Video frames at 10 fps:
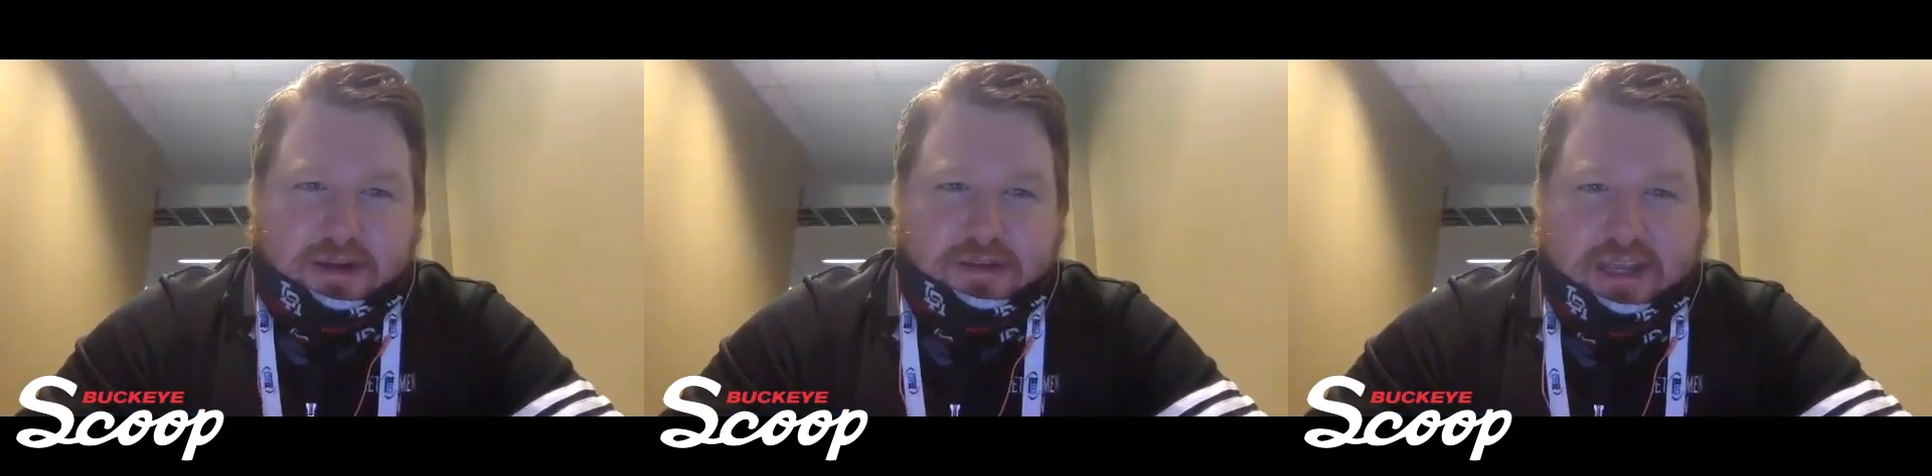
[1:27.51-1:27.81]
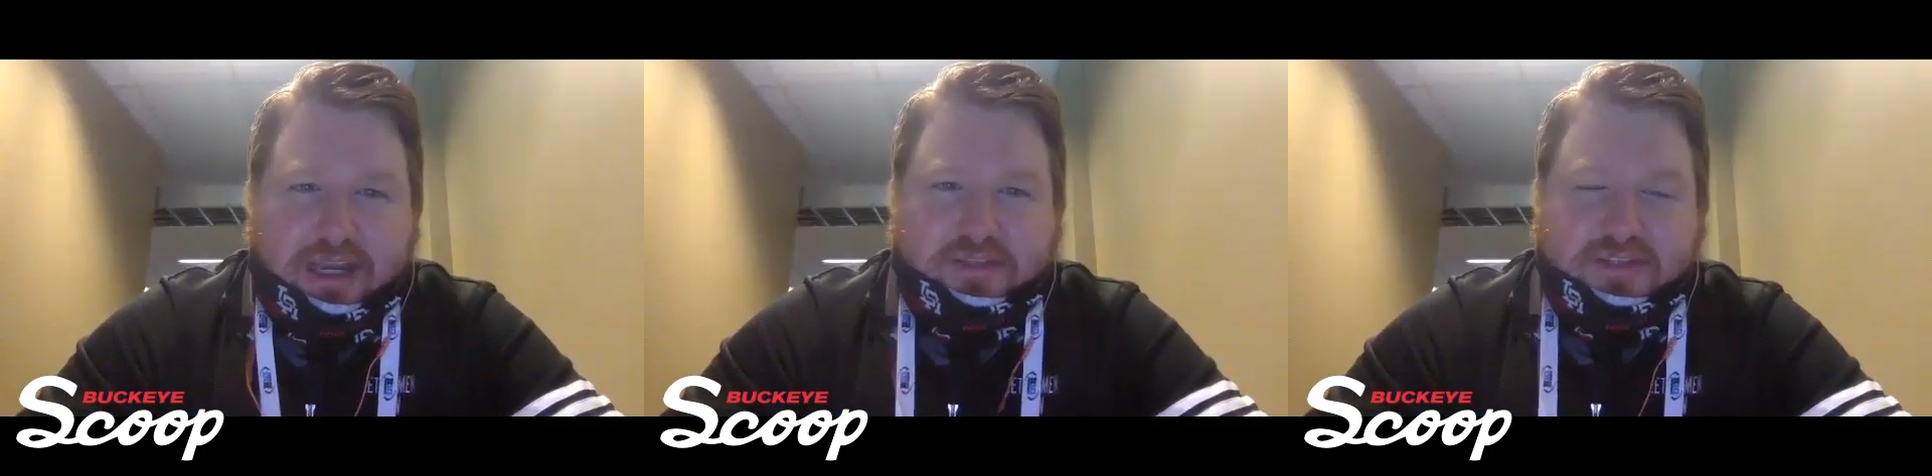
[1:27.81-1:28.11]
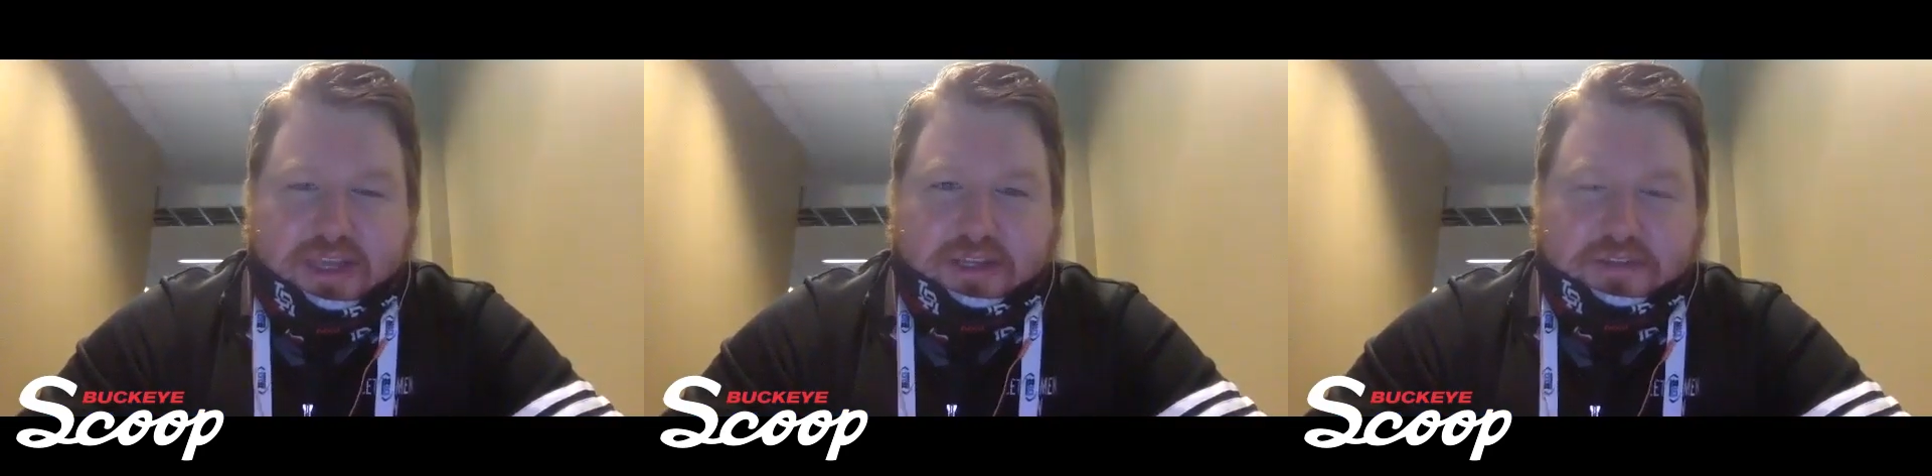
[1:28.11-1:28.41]
on the
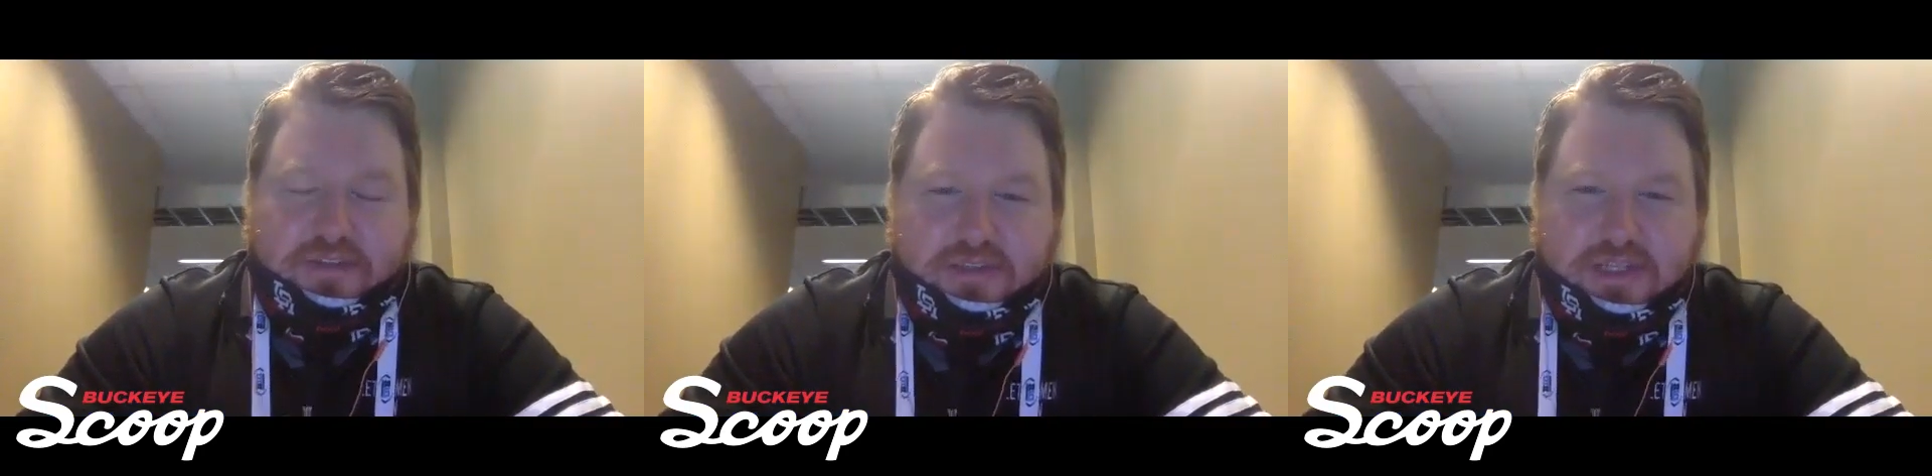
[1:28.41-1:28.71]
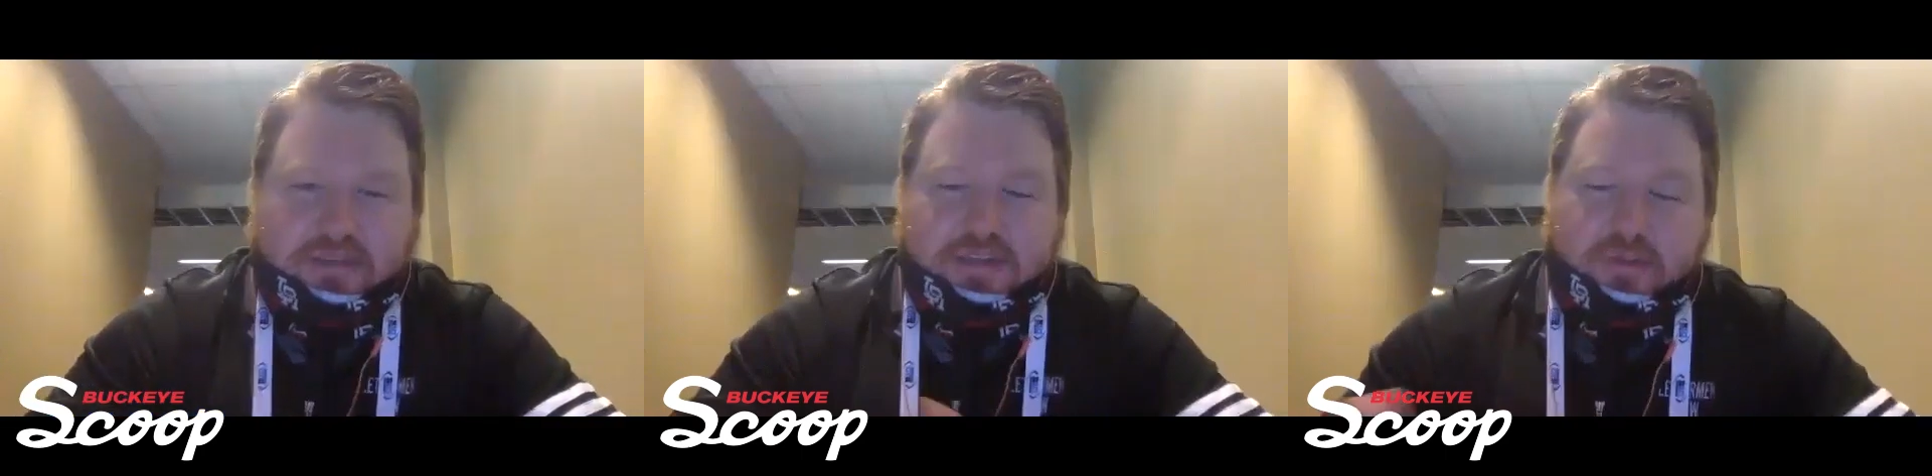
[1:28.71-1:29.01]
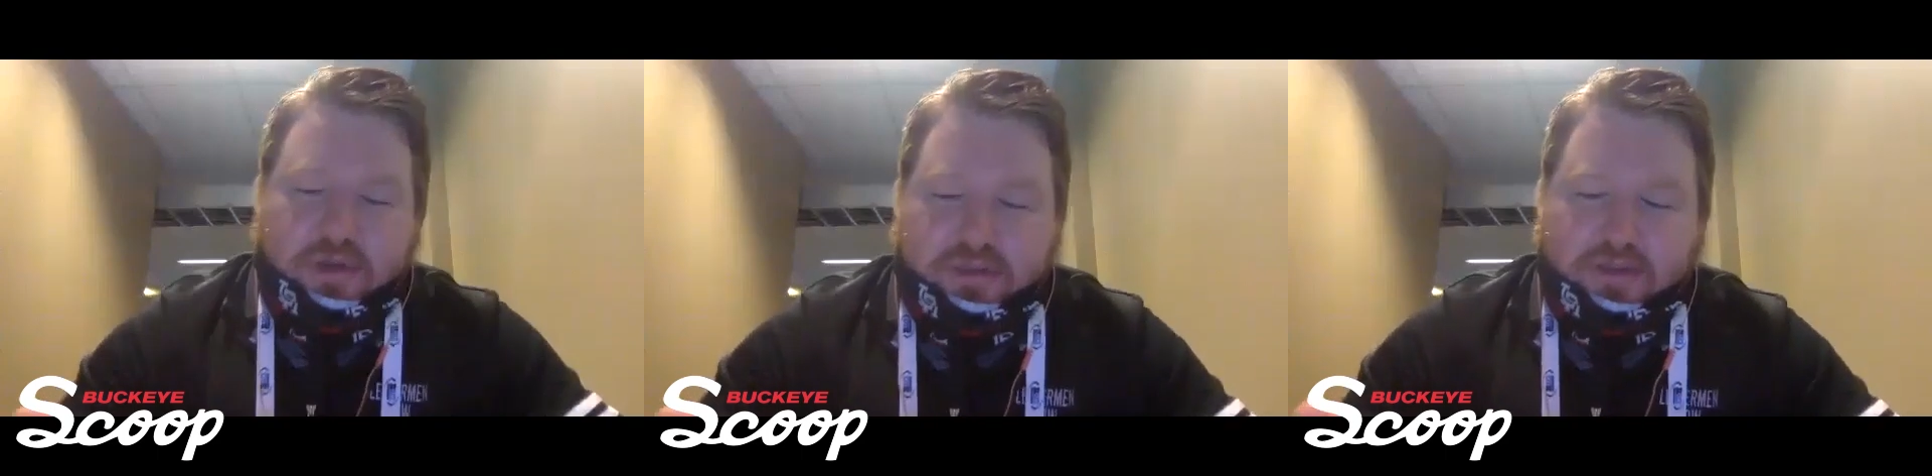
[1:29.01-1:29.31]
outside
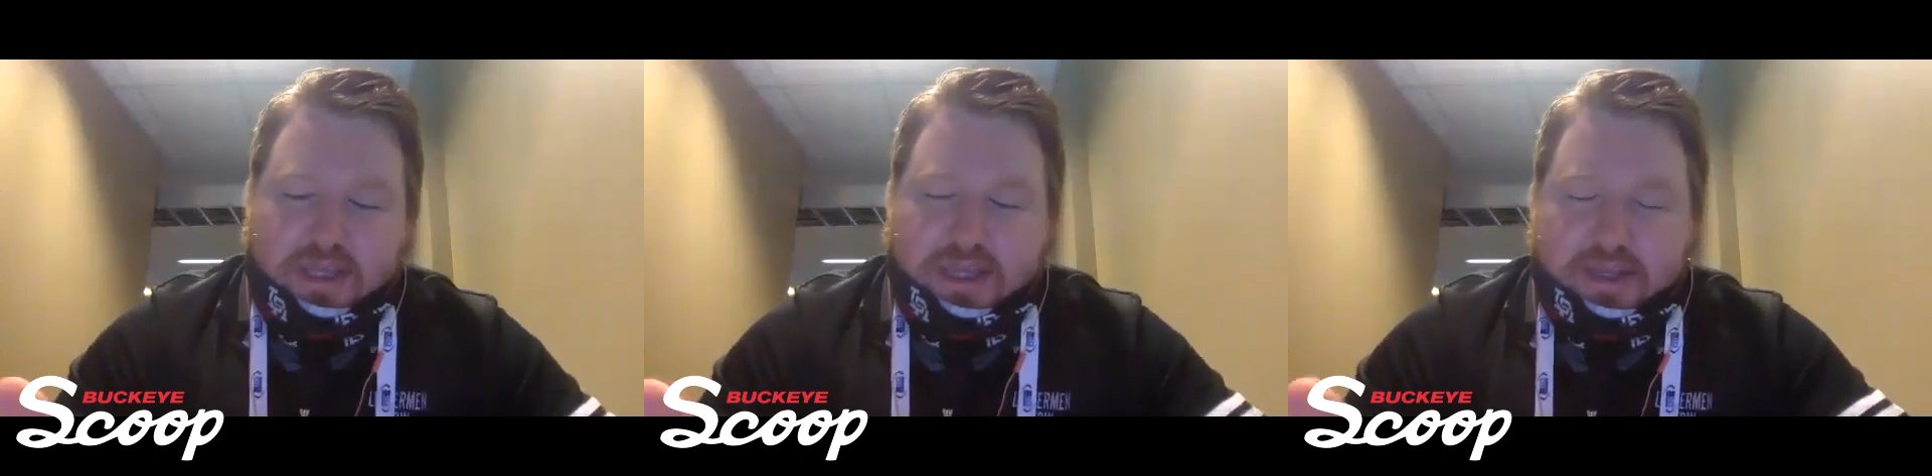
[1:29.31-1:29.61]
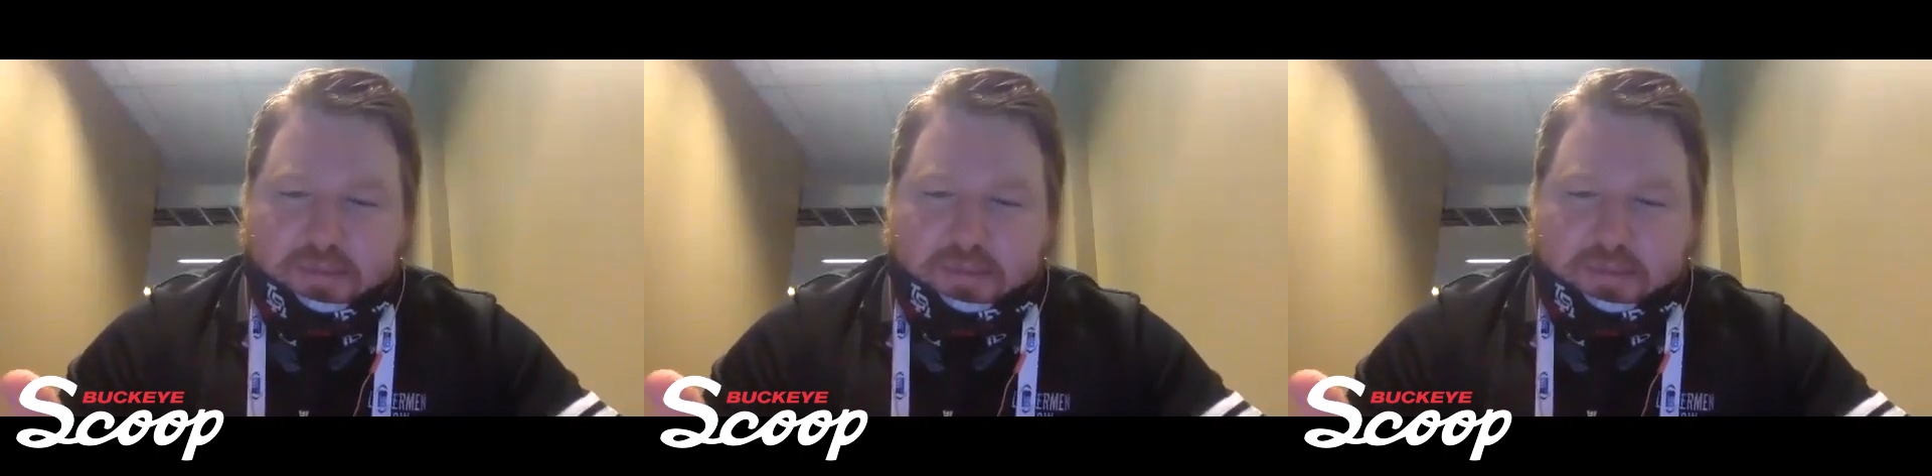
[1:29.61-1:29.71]
dealing with getting